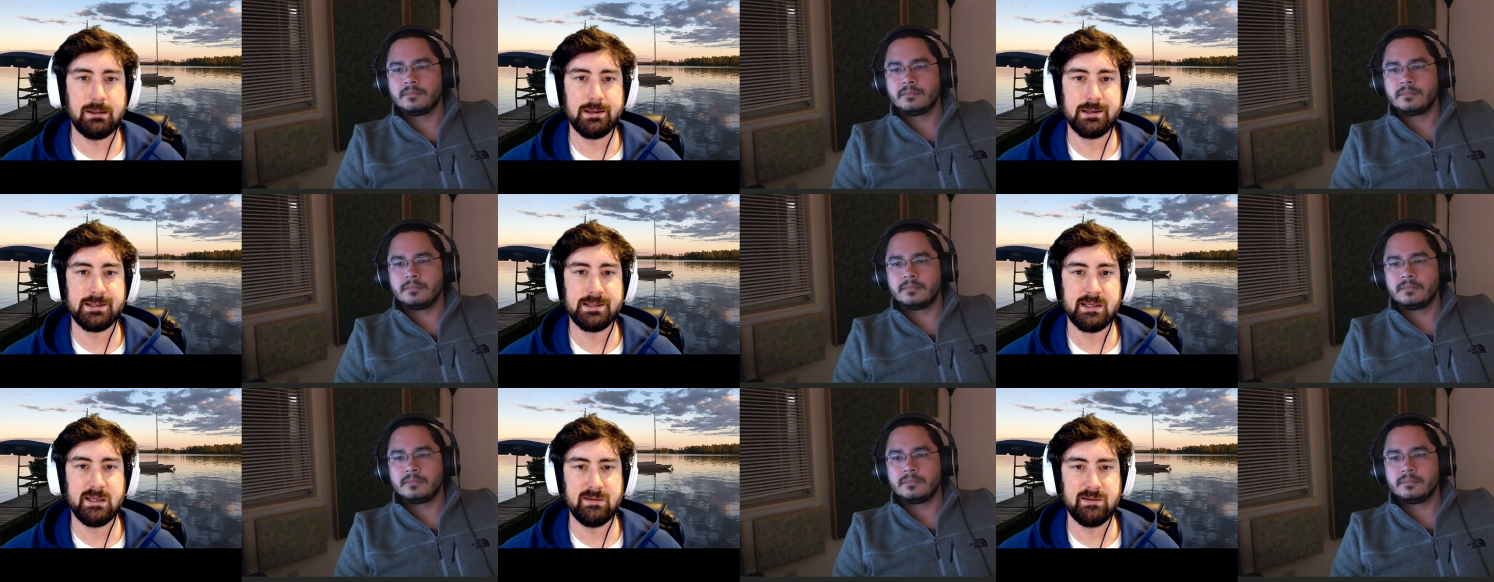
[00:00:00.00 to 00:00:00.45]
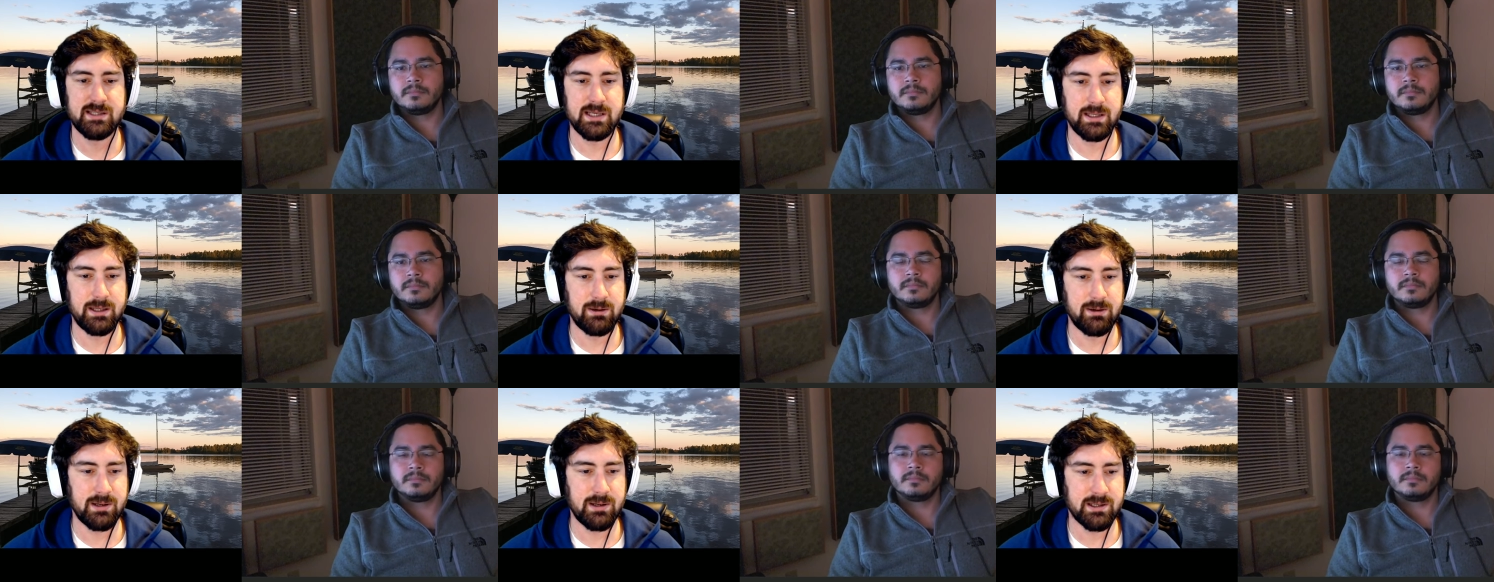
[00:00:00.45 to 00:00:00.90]
Speaker 1: Steve said
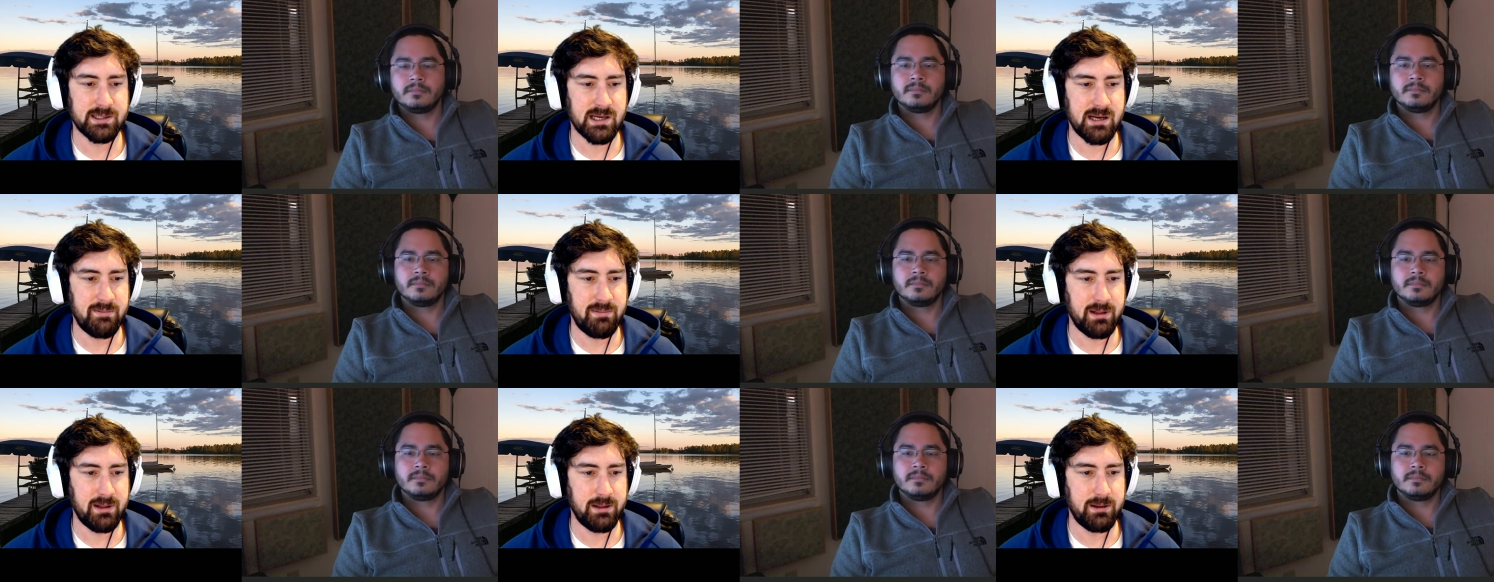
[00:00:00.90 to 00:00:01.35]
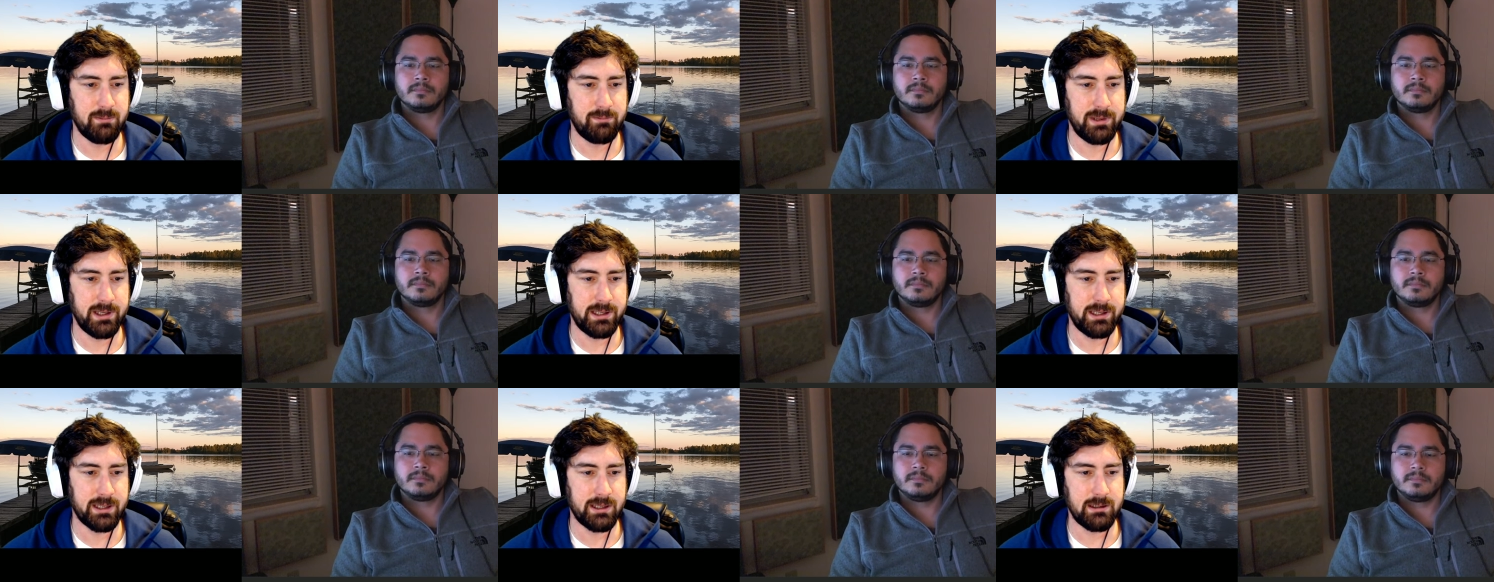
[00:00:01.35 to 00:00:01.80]
there was a couple other
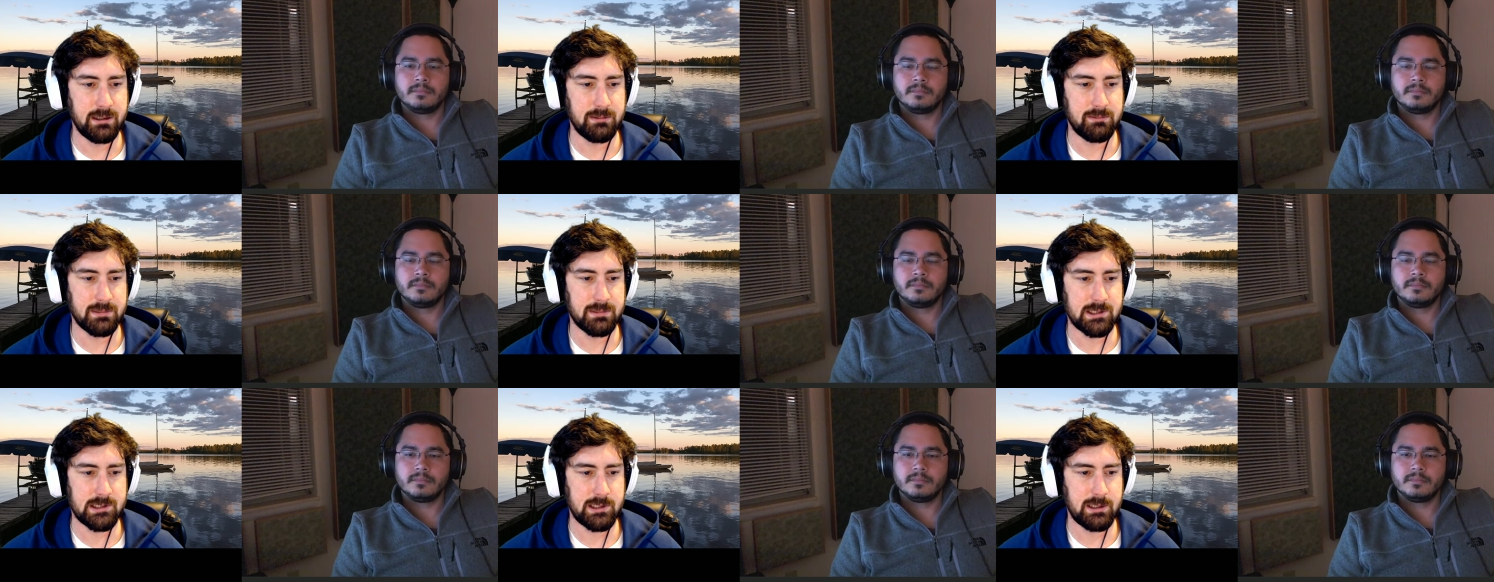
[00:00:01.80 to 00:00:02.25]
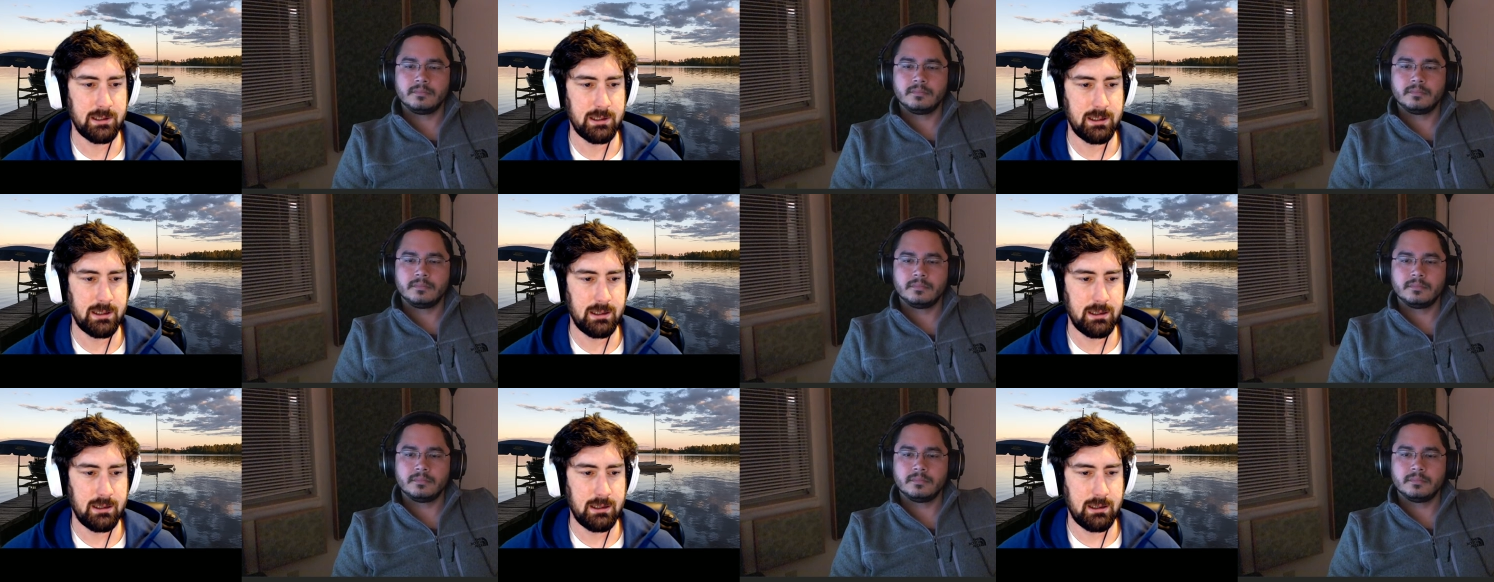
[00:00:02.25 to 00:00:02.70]
big names.
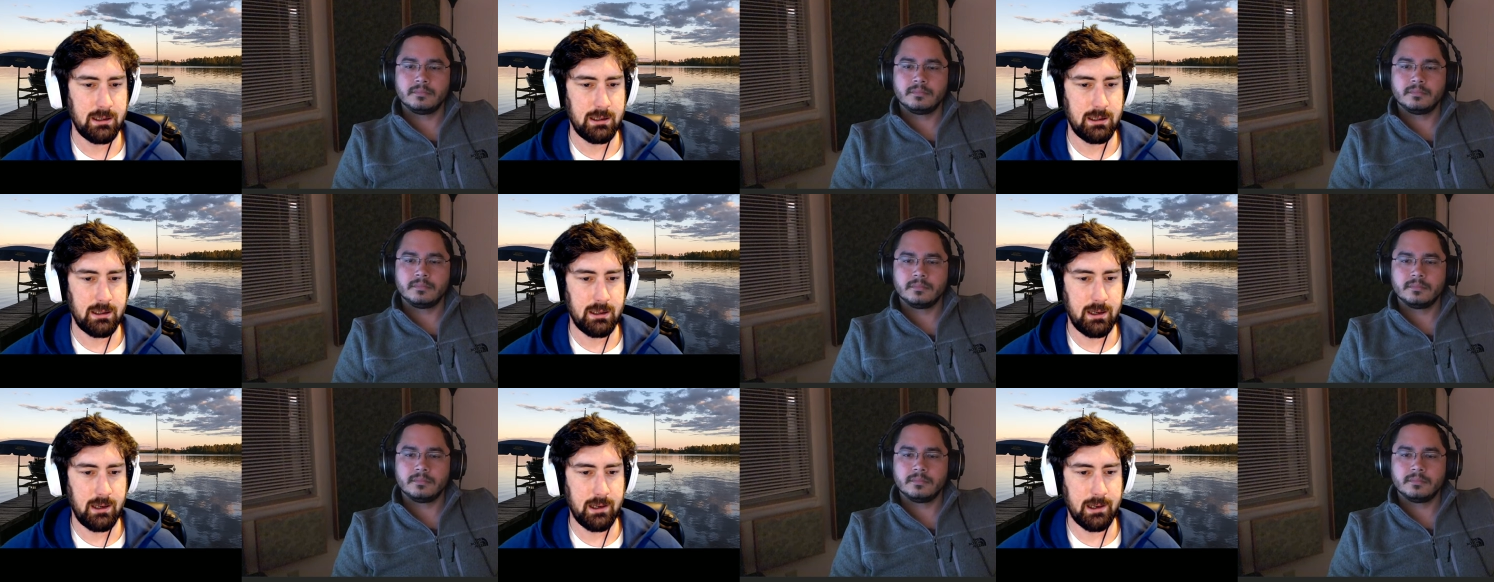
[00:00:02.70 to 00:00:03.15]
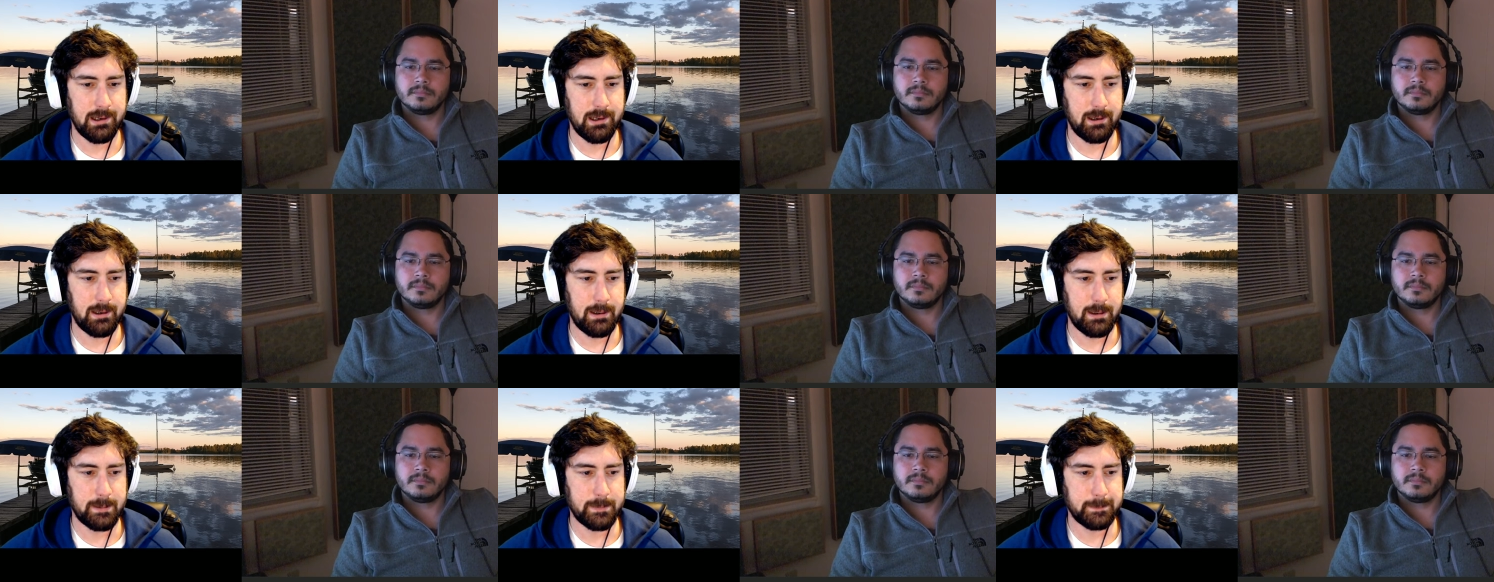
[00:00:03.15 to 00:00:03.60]

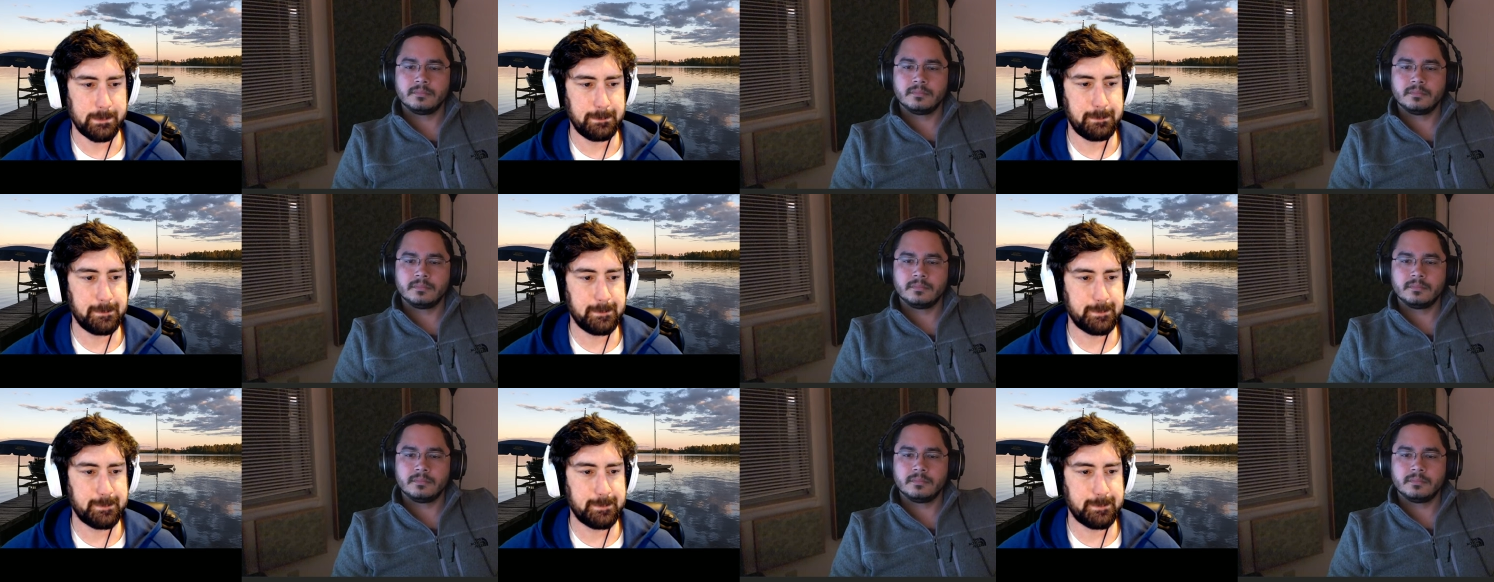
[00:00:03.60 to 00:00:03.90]
Um,